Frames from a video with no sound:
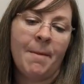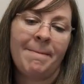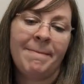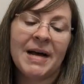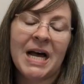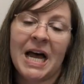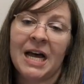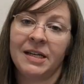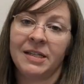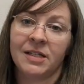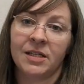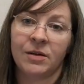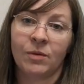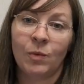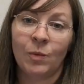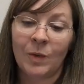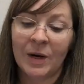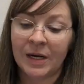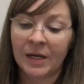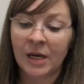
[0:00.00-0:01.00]
But
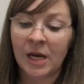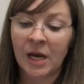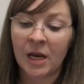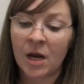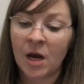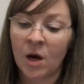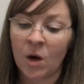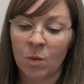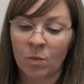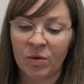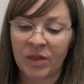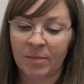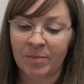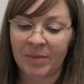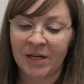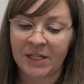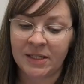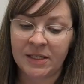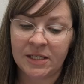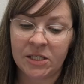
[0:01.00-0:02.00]
one can hope that
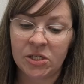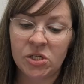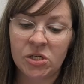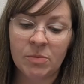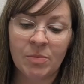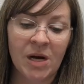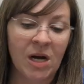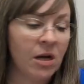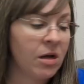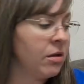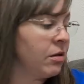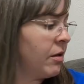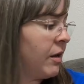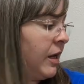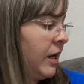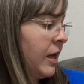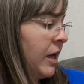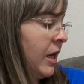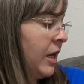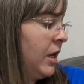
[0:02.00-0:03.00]
my stitchy bug will
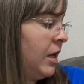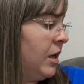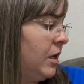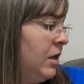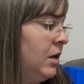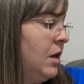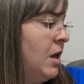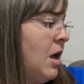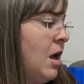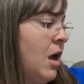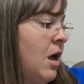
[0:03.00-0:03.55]
kick in